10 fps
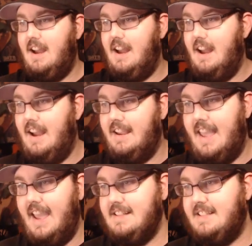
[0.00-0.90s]
I
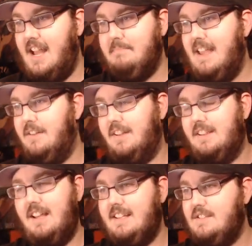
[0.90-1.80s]
can't stop now. The
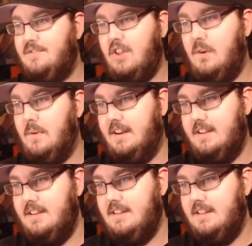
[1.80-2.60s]
luck is flowing.